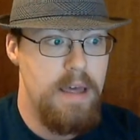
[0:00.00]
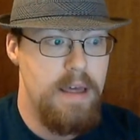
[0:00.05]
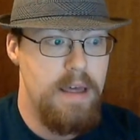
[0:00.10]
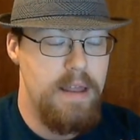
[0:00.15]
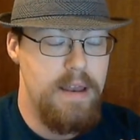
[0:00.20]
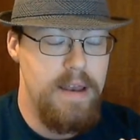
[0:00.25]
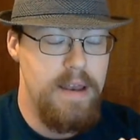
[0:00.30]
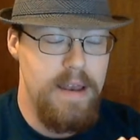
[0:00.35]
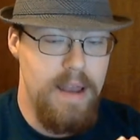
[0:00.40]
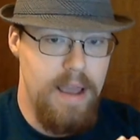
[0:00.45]

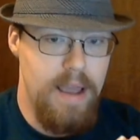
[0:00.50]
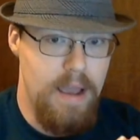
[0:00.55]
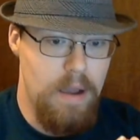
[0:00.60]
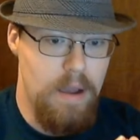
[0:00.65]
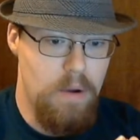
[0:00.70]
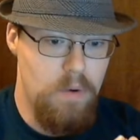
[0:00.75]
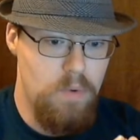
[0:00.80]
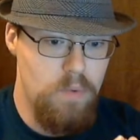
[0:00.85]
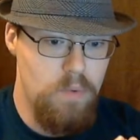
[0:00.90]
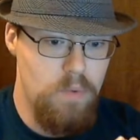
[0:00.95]

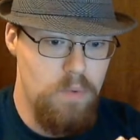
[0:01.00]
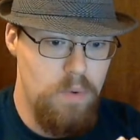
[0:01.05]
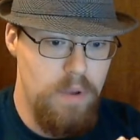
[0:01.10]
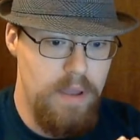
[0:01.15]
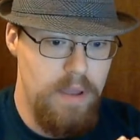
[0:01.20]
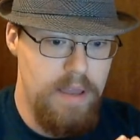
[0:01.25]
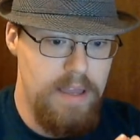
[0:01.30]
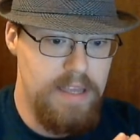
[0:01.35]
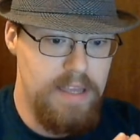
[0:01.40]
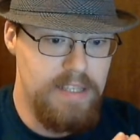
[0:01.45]
Now,
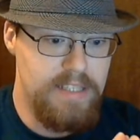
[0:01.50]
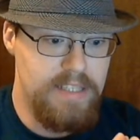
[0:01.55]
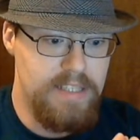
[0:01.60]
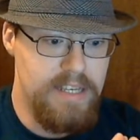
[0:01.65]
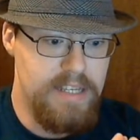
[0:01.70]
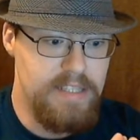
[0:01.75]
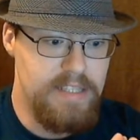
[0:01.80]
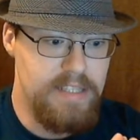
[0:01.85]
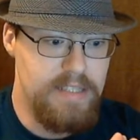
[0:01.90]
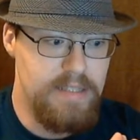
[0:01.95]
is
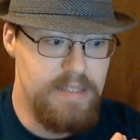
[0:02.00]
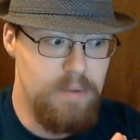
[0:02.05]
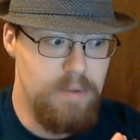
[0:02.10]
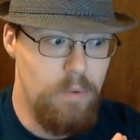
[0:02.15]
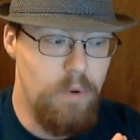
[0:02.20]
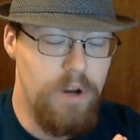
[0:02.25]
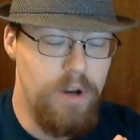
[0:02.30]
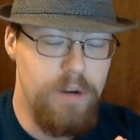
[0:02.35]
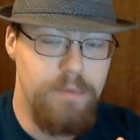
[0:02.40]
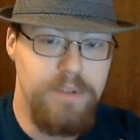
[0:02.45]
it
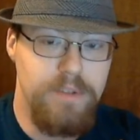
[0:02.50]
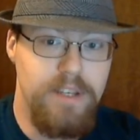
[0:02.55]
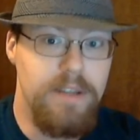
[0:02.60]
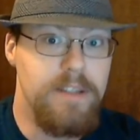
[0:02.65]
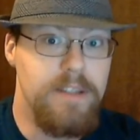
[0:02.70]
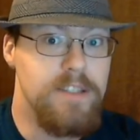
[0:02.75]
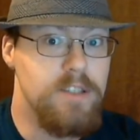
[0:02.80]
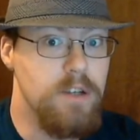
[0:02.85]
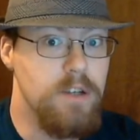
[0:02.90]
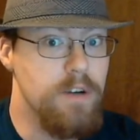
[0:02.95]

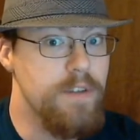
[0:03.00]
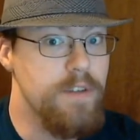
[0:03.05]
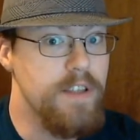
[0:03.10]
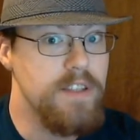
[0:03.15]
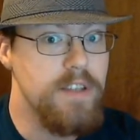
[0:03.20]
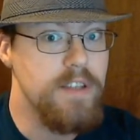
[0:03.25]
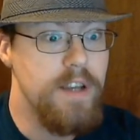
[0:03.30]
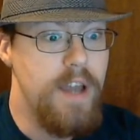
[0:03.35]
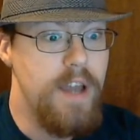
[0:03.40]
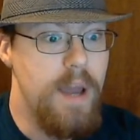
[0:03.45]
100% certain that's
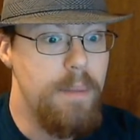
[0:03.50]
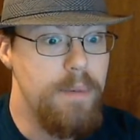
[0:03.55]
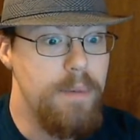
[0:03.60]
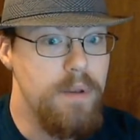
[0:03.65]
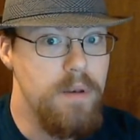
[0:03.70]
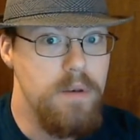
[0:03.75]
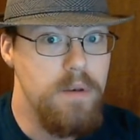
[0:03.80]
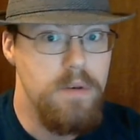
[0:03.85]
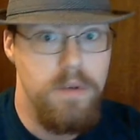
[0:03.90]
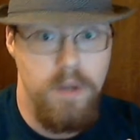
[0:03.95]
going to
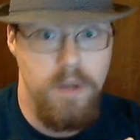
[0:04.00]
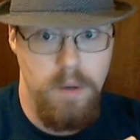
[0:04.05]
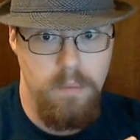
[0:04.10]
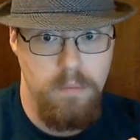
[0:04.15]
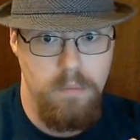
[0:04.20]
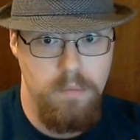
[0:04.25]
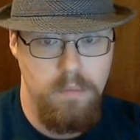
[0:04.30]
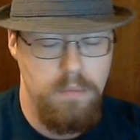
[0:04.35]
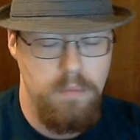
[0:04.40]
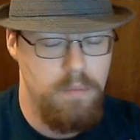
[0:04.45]
happen? No,
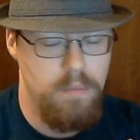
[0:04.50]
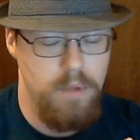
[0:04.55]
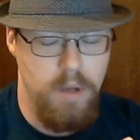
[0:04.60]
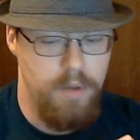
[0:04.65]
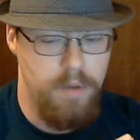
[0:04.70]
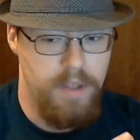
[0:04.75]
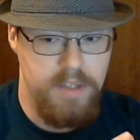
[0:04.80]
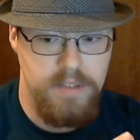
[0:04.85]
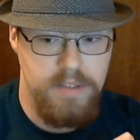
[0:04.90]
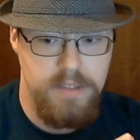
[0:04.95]

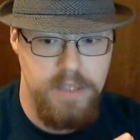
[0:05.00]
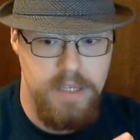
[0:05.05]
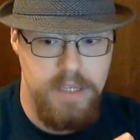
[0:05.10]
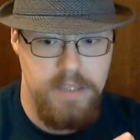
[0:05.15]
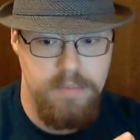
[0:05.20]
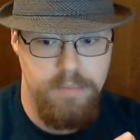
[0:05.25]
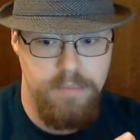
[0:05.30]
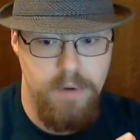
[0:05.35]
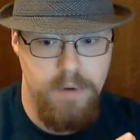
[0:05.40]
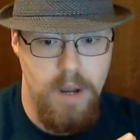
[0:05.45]

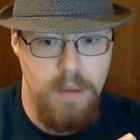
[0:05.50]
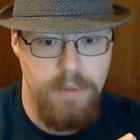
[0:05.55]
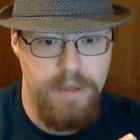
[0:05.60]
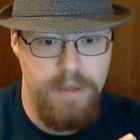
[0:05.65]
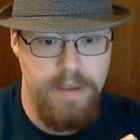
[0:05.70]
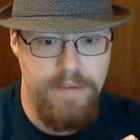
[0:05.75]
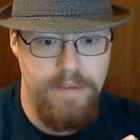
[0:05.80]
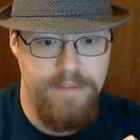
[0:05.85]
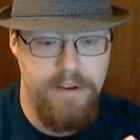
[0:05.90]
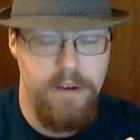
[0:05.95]
it's
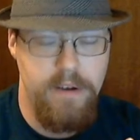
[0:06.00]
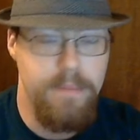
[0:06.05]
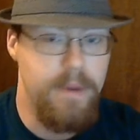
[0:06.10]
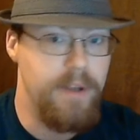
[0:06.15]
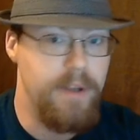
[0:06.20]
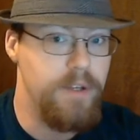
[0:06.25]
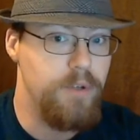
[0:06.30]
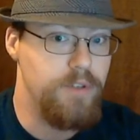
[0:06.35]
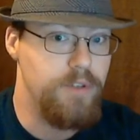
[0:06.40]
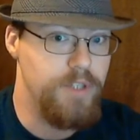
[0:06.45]
probably a very
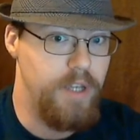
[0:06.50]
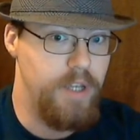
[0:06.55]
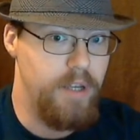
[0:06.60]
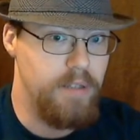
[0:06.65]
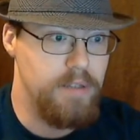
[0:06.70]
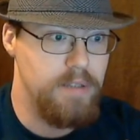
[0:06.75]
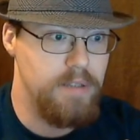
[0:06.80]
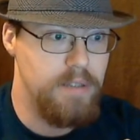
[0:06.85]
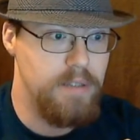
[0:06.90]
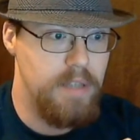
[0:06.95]
minute
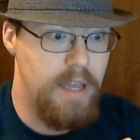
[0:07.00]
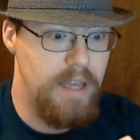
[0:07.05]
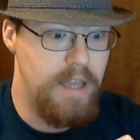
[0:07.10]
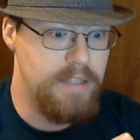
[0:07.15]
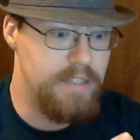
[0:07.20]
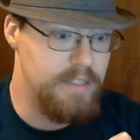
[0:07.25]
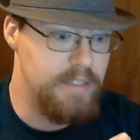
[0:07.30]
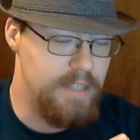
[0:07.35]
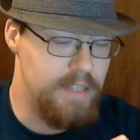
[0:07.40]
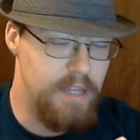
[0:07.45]
chance
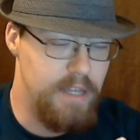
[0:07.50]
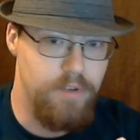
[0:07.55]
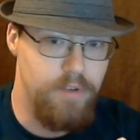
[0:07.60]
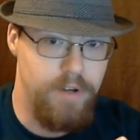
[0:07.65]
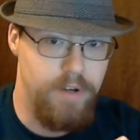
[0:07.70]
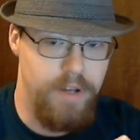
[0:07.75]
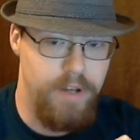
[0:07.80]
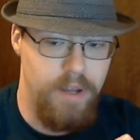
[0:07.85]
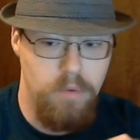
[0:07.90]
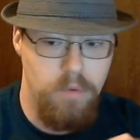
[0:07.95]
as it stands
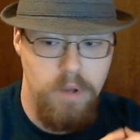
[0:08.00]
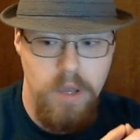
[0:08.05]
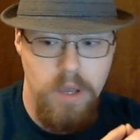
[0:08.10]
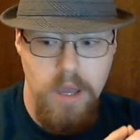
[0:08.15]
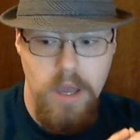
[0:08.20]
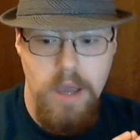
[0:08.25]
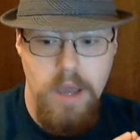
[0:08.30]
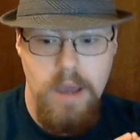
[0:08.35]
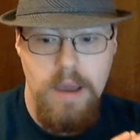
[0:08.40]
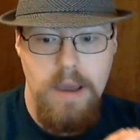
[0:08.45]
right
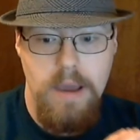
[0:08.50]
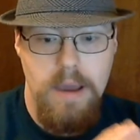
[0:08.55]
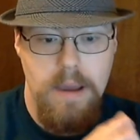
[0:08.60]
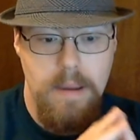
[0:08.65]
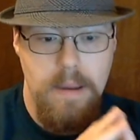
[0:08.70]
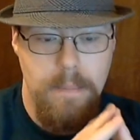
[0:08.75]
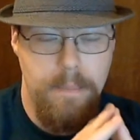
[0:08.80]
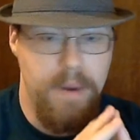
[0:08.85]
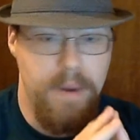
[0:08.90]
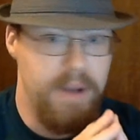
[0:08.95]

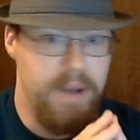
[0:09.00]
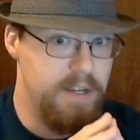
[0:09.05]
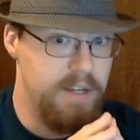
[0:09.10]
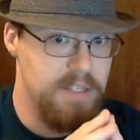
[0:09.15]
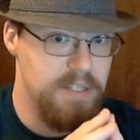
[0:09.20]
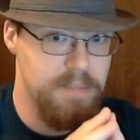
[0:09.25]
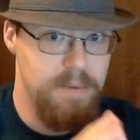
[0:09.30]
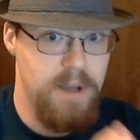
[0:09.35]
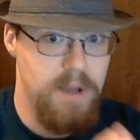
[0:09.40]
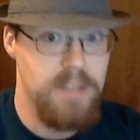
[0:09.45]
now. But it
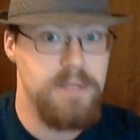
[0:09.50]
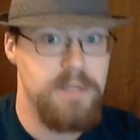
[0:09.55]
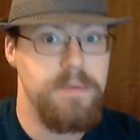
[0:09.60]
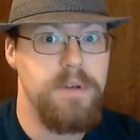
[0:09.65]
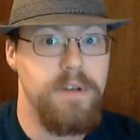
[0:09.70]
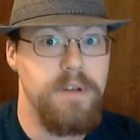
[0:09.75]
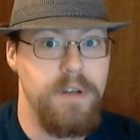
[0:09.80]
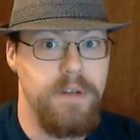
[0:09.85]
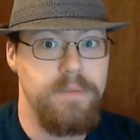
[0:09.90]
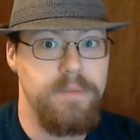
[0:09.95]
is a
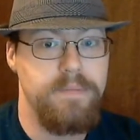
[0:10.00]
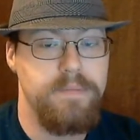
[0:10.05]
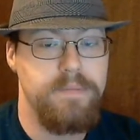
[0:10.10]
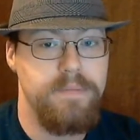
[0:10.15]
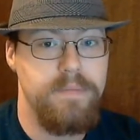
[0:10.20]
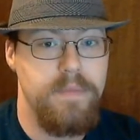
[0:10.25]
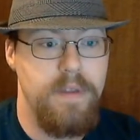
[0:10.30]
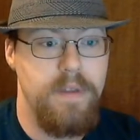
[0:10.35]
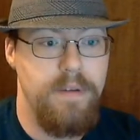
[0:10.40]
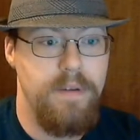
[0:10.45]
possibility.
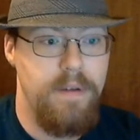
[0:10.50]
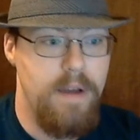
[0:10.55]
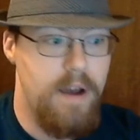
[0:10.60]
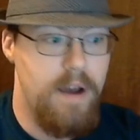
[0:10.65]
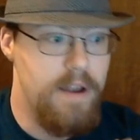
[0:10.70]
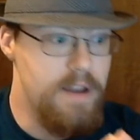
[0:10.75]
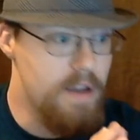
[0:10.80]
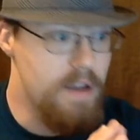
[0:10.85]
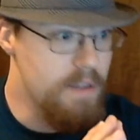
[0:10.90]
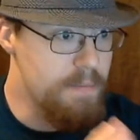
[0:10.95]

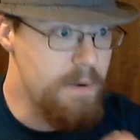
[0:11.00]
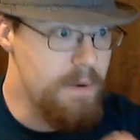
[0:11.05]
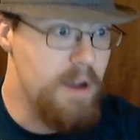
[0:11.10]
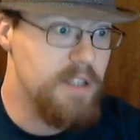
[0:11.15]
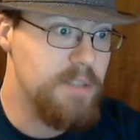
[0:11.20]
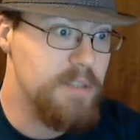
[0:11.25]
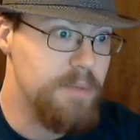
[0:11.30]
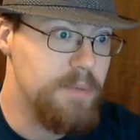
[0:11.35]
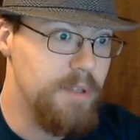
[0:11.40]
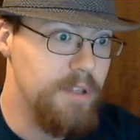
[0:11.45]
Another
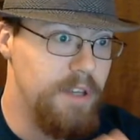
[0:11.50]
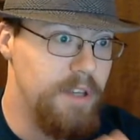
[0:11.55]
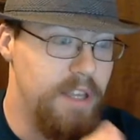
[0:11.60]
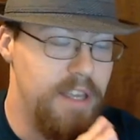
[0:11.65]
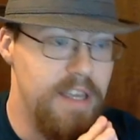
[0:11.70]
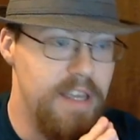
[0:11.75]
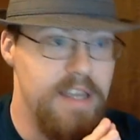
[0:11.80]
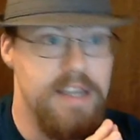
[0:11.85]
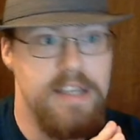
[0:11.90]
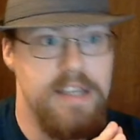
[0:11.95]

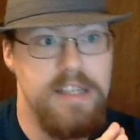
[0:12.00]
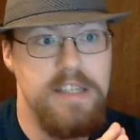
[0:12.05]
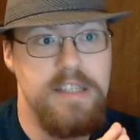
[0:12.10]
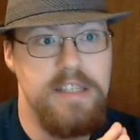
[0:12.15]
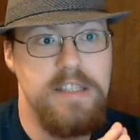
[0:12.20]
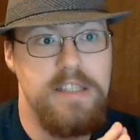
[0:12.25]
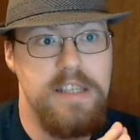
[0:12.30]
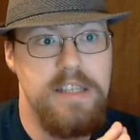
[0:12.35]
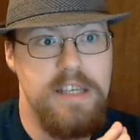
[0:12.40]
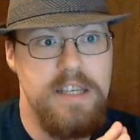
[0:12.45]
possibility
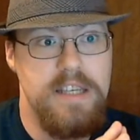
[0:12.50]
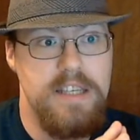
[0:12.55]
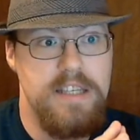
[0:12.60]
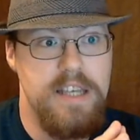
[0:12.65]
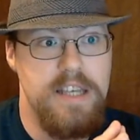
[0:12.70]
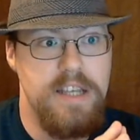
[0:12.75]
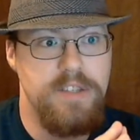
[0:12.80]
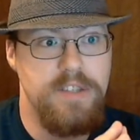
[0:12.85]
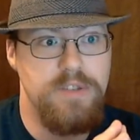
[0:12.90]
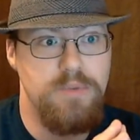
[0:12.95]
is,
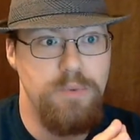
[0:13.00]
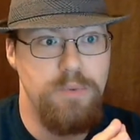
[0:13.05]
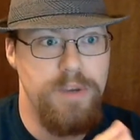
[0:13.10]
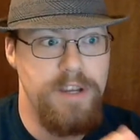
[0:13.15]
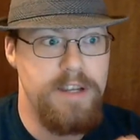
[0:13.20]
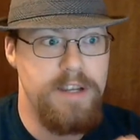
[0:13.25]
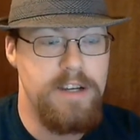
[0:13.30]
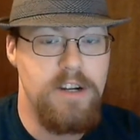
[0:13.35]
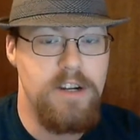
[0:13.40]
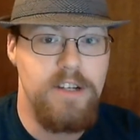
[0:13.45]
since
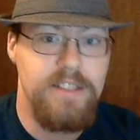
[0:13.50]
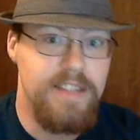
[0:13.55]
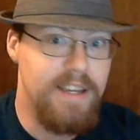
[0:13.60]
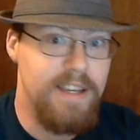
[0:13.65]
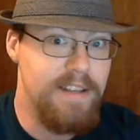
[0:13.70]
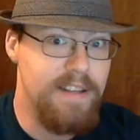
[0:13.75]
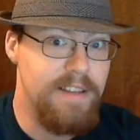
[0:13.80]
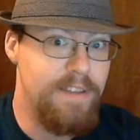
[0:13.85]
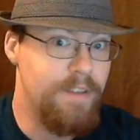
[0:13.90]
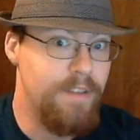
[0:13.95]
we are
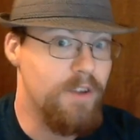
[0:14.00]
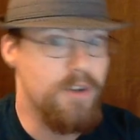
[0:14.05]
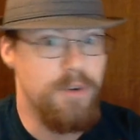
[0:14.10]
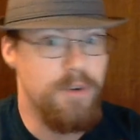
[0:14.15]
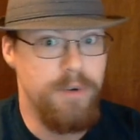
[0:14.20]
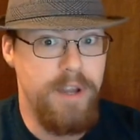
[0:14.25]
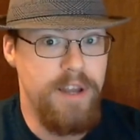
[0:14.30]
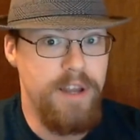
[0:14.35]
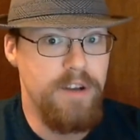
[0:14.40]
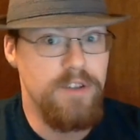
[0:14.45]
technically the
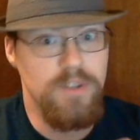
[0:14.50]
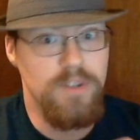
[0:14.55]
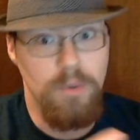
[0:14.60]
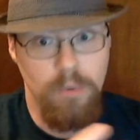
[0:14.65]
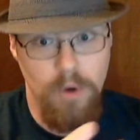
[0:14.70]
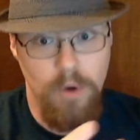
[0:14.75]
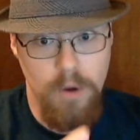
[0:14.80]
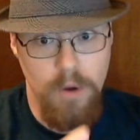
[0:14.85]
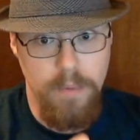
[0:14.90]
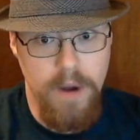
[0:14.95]
creators of
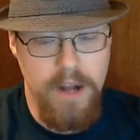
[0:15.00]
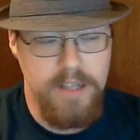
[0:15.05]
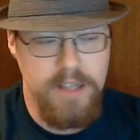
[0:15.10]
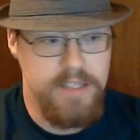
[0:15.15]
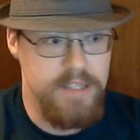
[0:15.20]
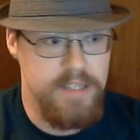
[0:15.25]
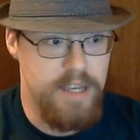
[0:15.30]
robots